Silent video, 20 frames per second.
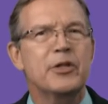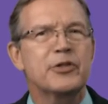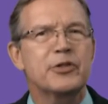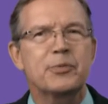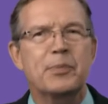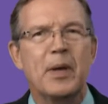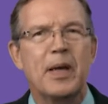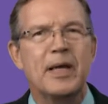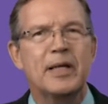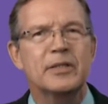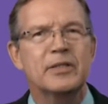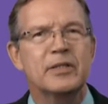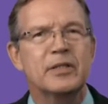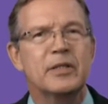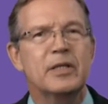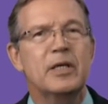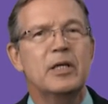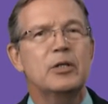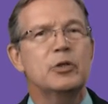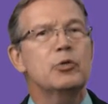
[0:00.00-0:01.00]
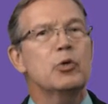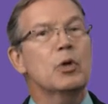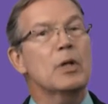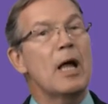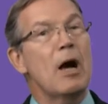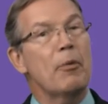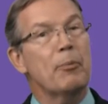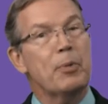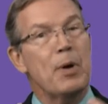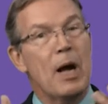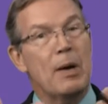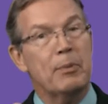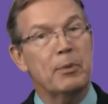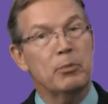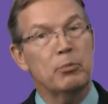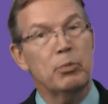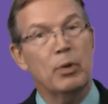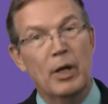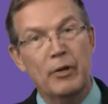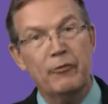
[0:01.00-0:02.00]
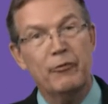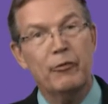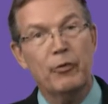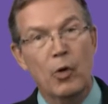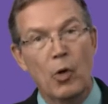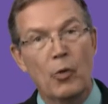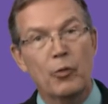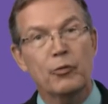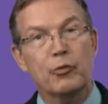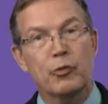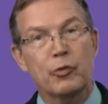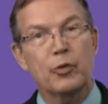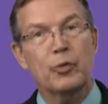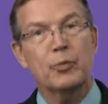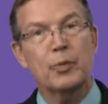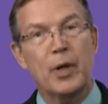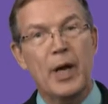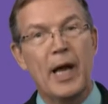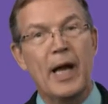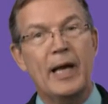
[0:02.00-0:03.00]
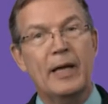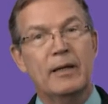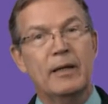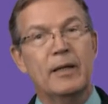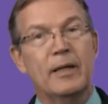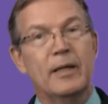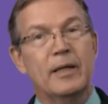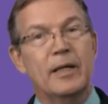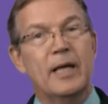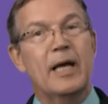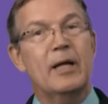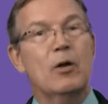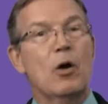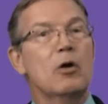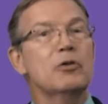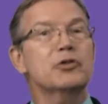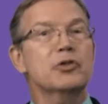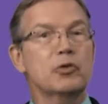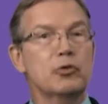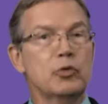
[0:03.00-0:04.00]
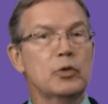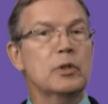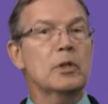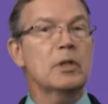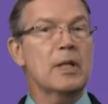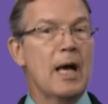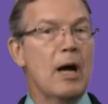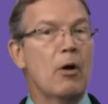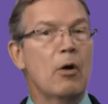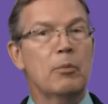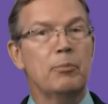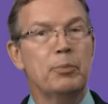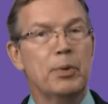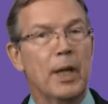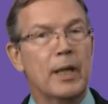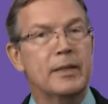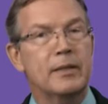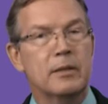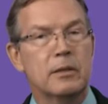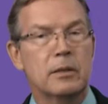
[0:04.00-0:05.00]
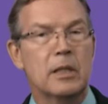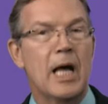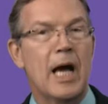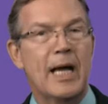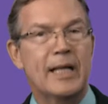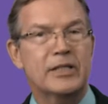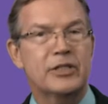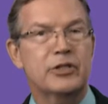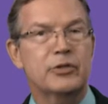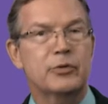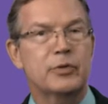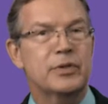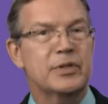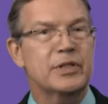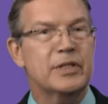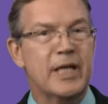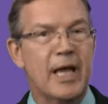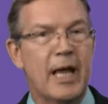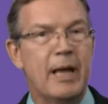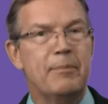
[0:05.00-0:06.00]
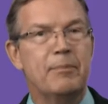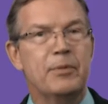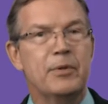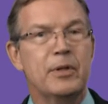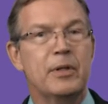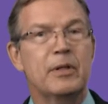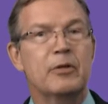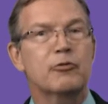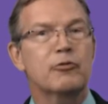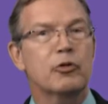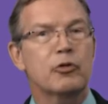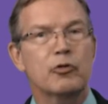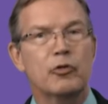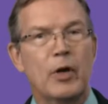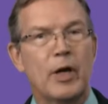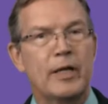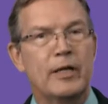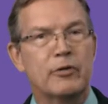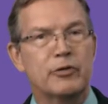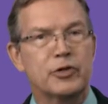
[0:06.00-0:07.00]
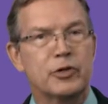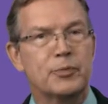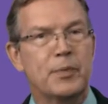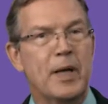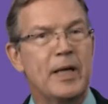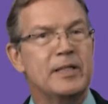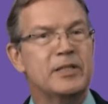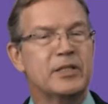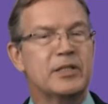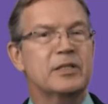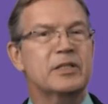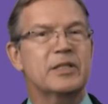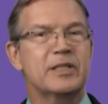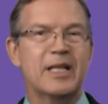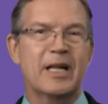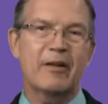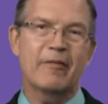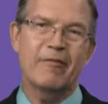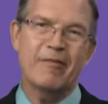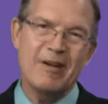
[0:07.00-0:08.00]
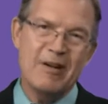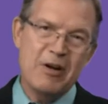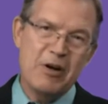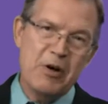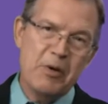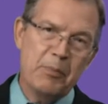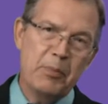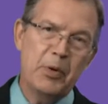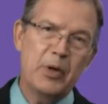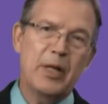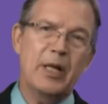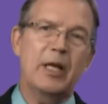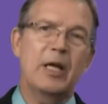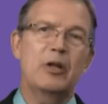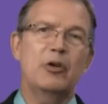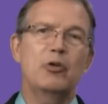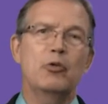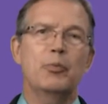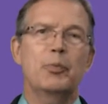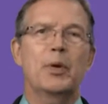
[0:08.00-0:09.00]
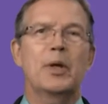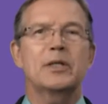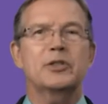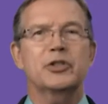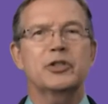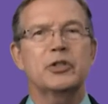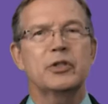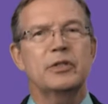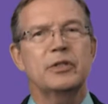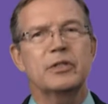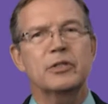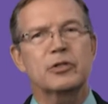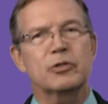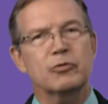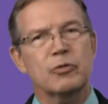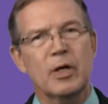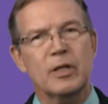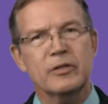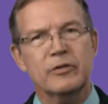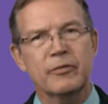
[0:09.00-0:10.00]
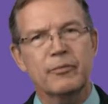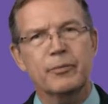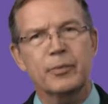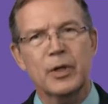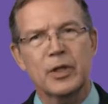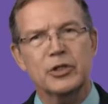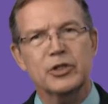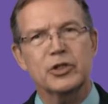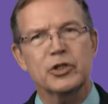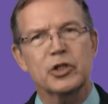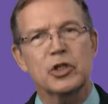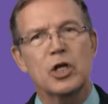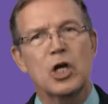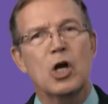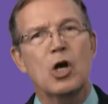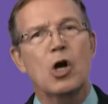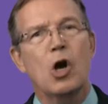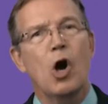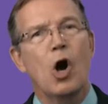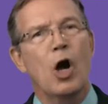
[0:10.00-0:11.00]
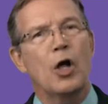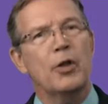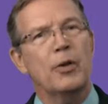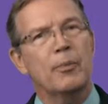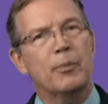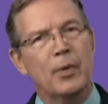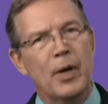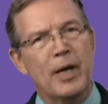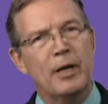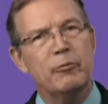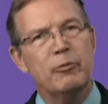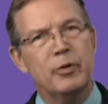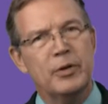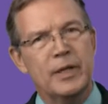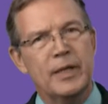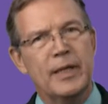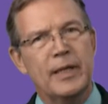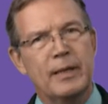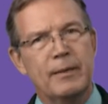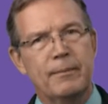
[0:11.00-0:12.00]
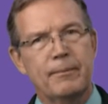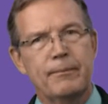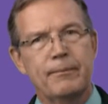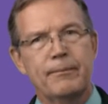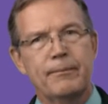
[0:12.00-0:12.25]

the space to allow proper blood flow through the brain and also would allow blood clots to escape the intracranial space instead of putting undue pressure and destructive pressure on the brain within.